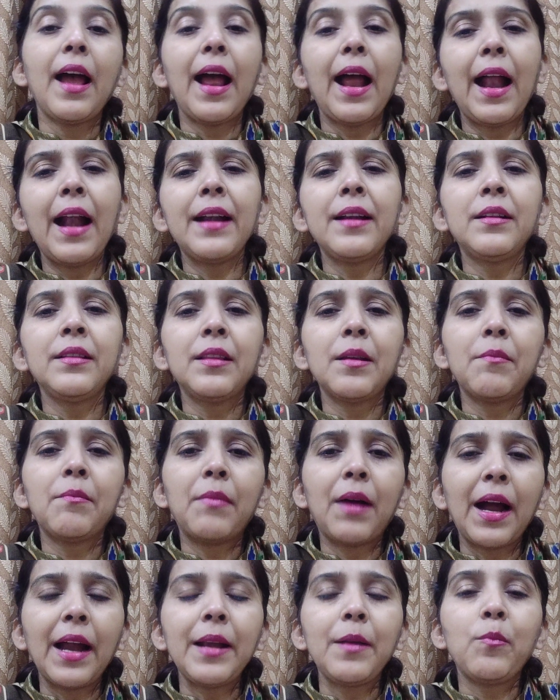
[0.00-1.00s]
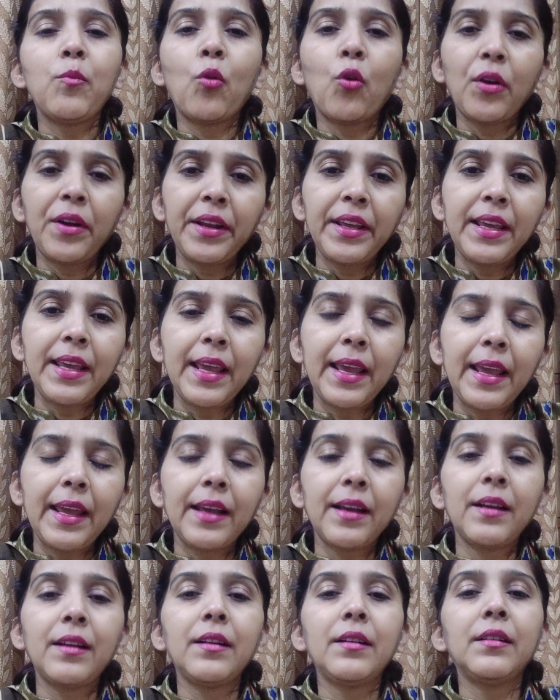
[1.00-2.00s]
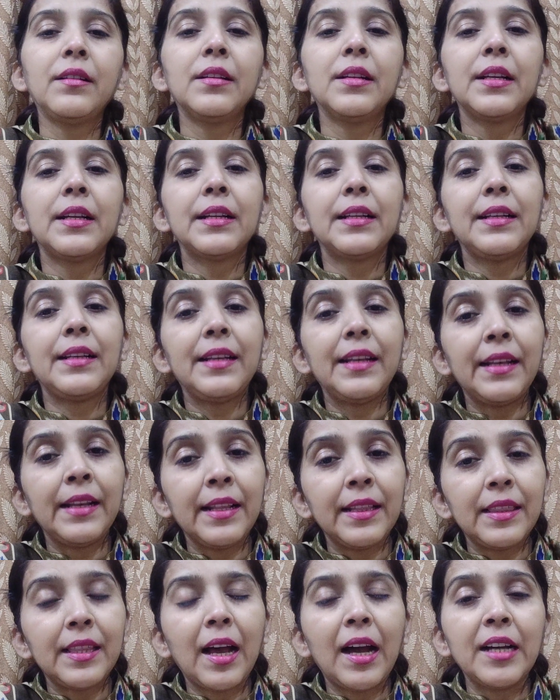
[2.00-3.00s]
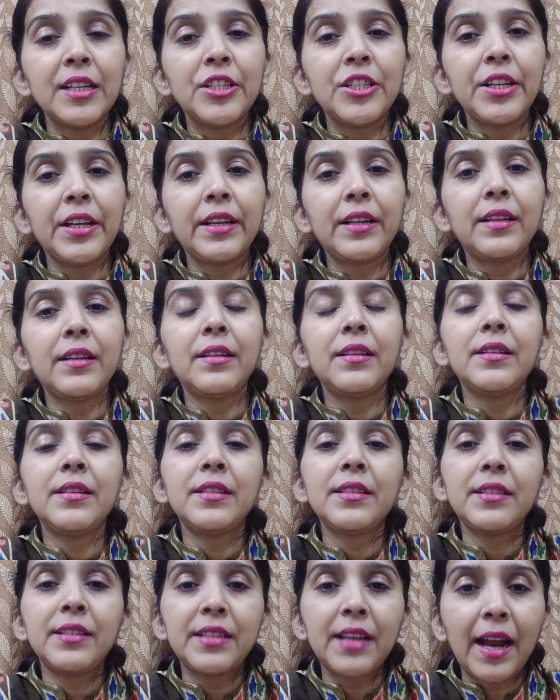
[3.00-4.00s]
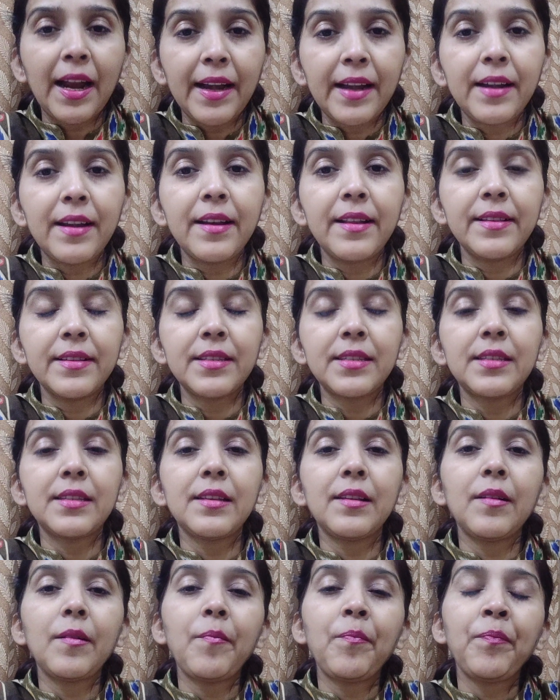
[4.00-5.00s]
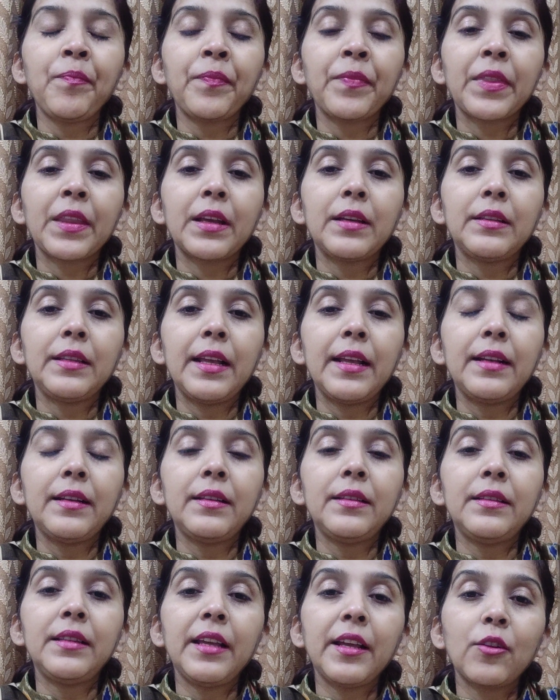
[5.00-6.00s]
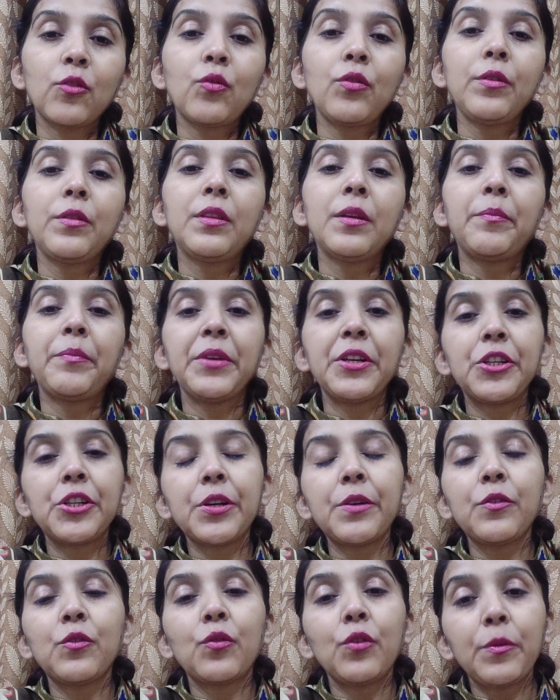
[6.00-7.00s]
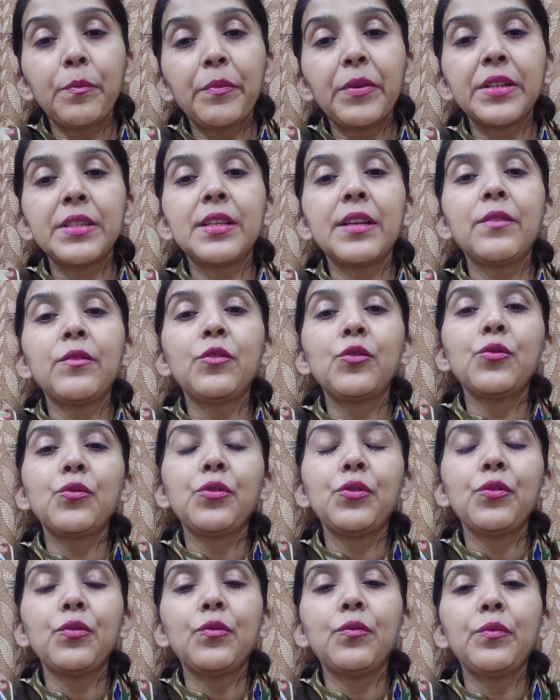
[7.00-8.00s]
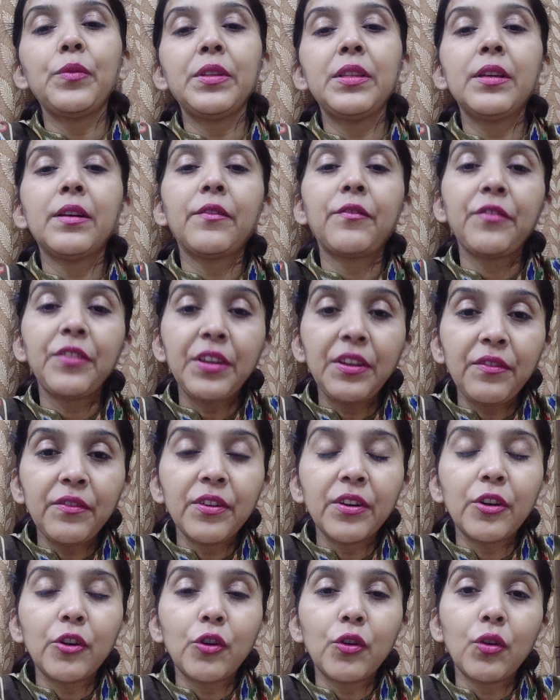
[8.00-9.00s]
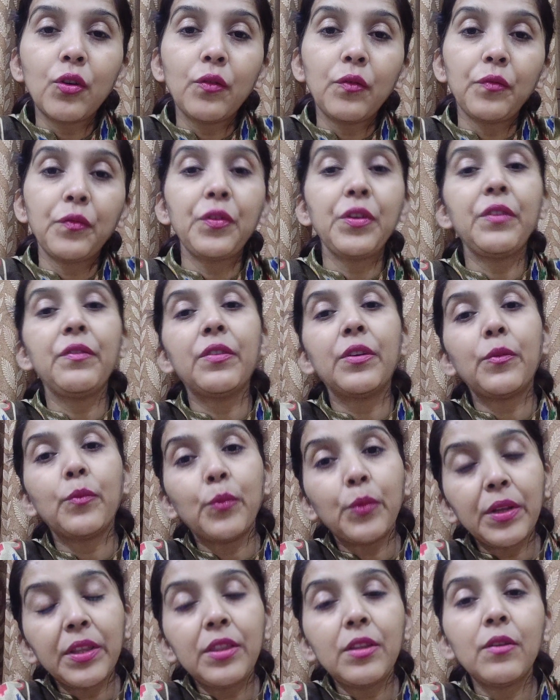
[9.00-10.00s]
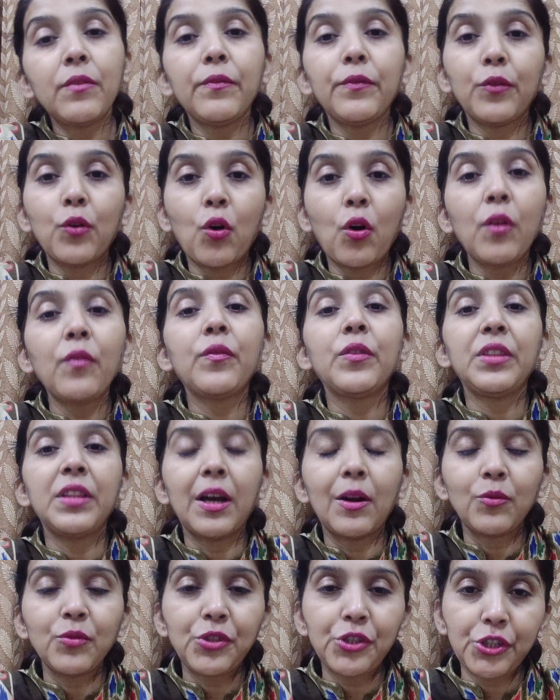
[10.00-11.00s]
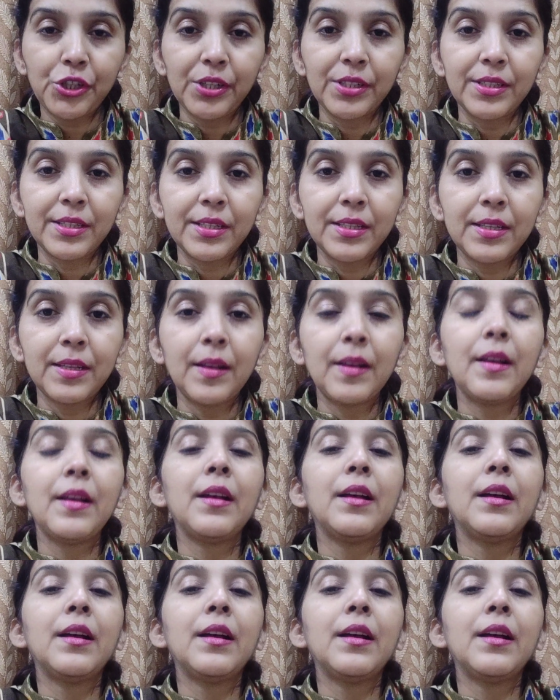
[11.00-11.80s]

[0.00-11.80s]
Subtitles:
and the mild body ache, lethargic tiredness. Then there could, the patient could present to you with a fever with or without chills,